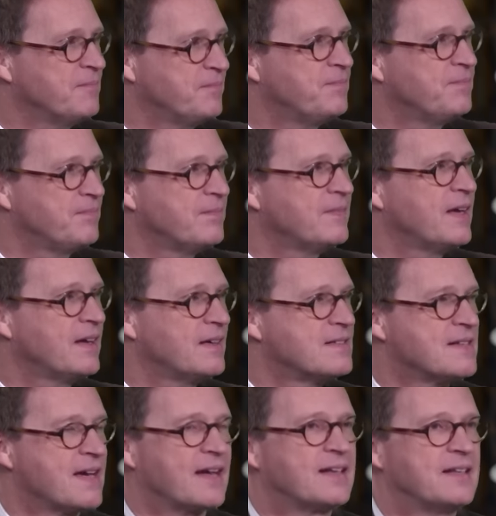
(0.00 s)
Yes. Yeah,
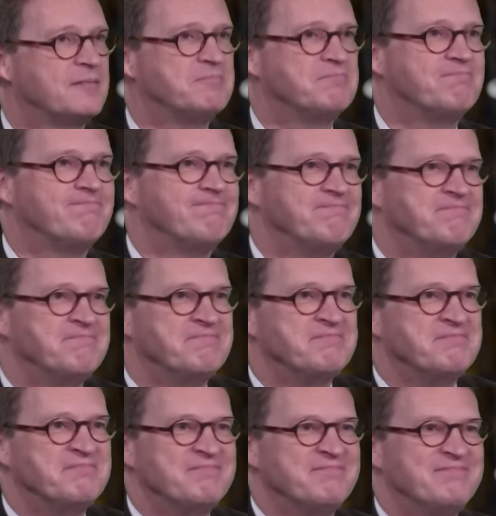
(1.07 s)
exactly.
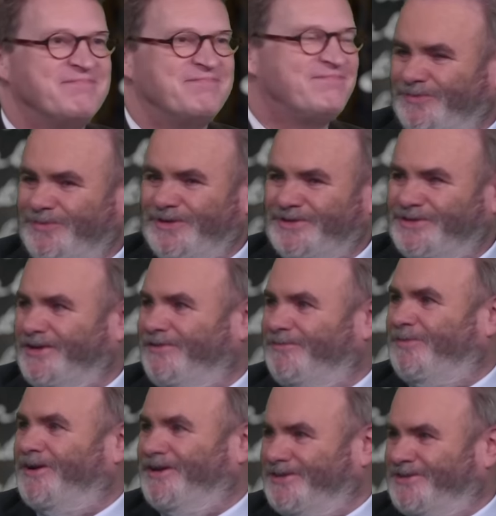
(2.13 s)
It shouldn't be a safe
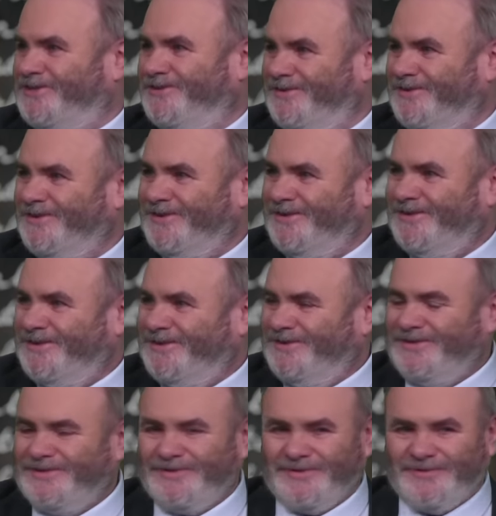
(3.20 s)
place. But it's a
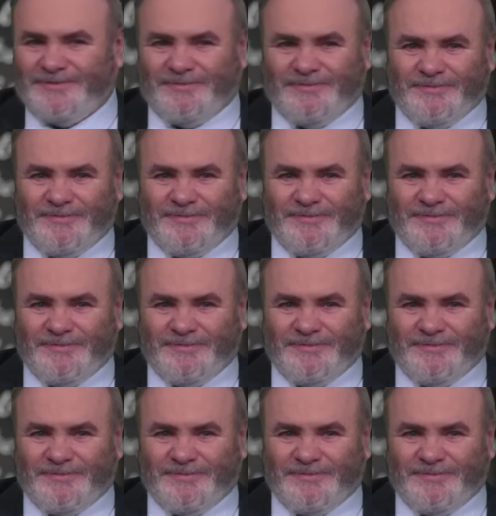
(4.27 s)
pro the point